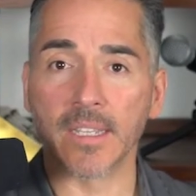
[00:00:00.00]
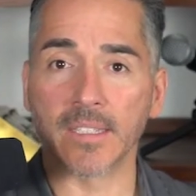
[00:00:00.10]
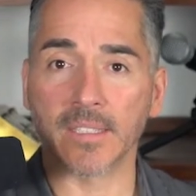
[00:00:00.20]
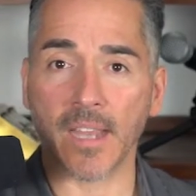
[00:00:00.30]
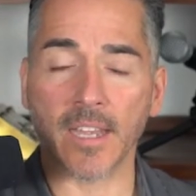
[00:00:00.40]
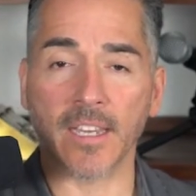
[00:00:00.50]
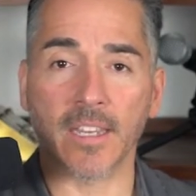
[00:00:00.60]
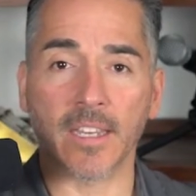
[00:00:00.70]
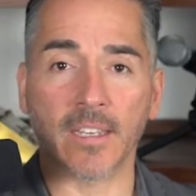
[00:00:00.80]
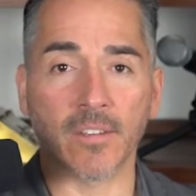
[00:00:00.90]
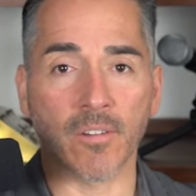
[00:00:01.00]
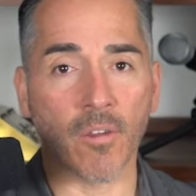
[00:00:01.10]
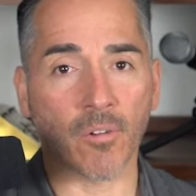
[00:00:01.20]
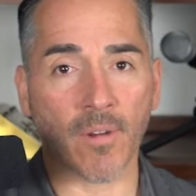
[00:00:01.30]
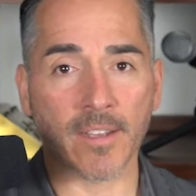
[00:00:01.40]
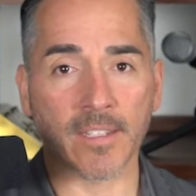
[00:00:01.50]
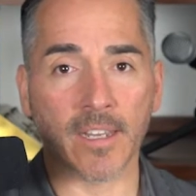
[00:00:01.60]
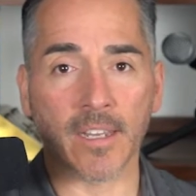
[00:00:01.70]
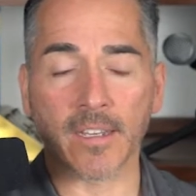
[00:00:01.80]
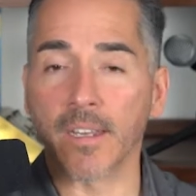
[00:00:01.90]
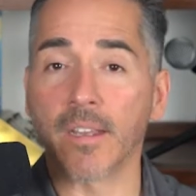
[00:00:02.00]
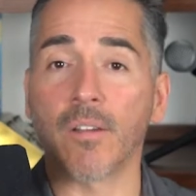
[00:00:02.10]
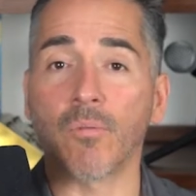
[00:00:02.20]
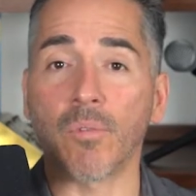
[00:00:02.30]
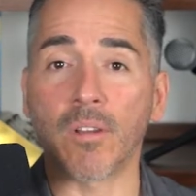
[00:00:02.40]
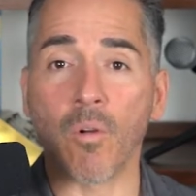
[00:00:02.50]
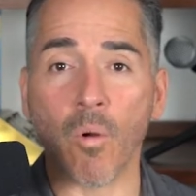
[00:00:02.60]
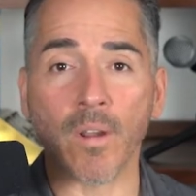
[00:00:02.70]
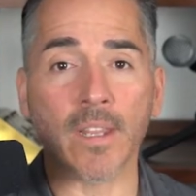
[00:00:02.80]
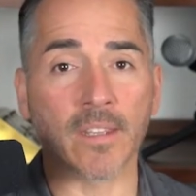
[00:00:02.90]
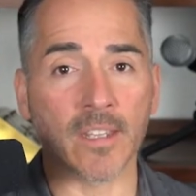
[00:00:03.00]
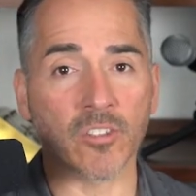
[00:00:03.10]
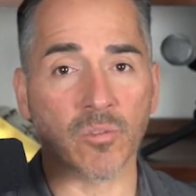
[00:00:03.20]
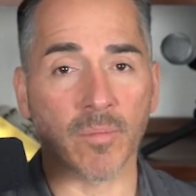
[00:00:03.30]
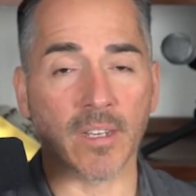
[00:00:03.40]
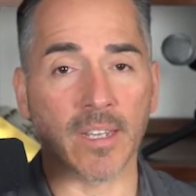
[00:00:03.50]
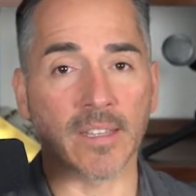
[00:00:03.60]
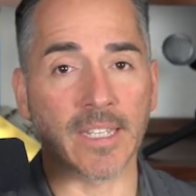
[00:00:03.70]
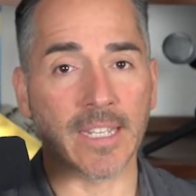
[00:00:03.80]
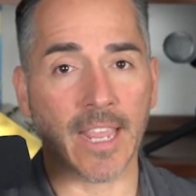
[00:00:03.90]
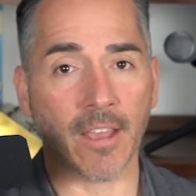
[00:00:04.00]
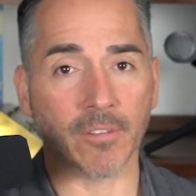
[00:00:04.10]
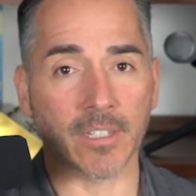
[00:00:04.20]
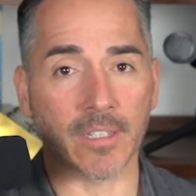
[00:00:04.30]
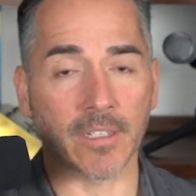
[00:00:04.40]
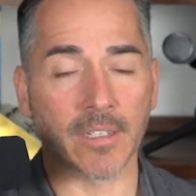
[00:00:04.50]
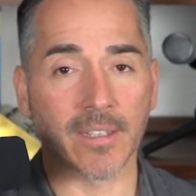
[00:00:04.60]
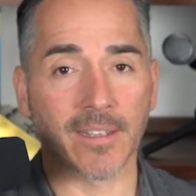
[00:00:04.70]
signing it, notarizing it, recording the instrument in the county,